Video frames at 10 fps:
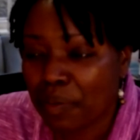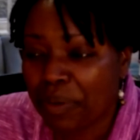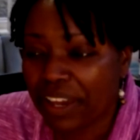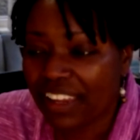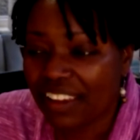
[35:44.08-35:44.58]

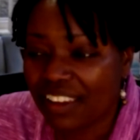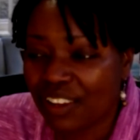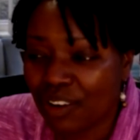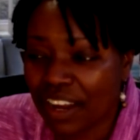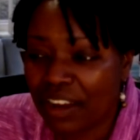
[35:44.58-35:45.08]
but
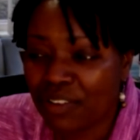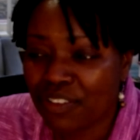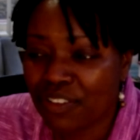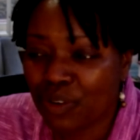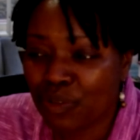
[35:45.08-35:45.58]
I
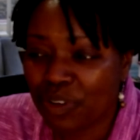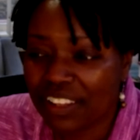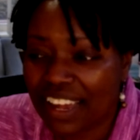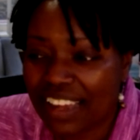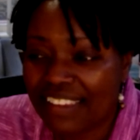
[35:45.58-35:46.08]
also
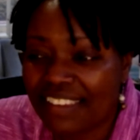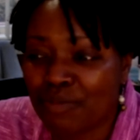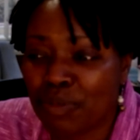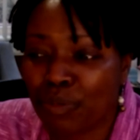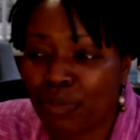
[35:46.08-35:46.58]
realize
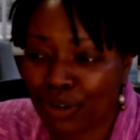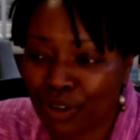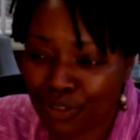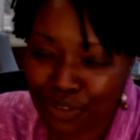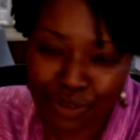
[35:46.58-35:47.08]
when we're working
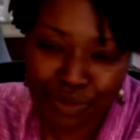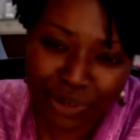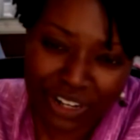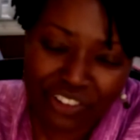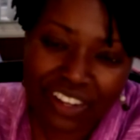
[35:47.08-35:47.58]
on certain
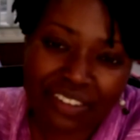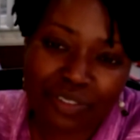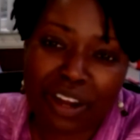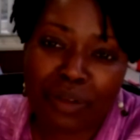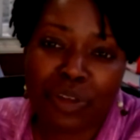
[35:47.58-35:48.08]

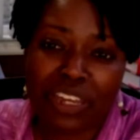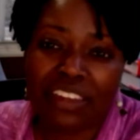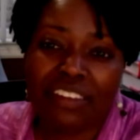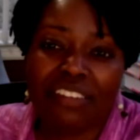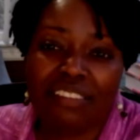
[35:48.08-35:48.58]
projects, right,
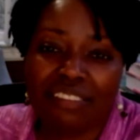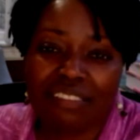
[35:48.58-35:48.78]
we